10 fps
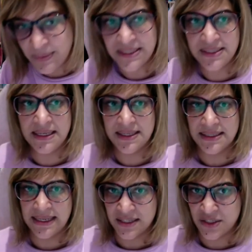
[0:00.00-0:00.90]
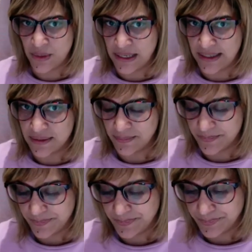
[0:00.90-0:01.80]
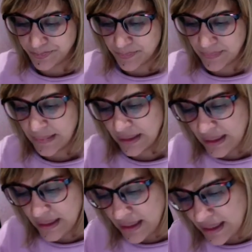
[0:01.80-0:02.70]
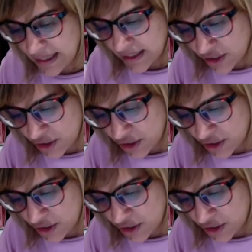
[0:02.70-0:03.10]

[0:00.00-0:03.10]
6x squared. And I know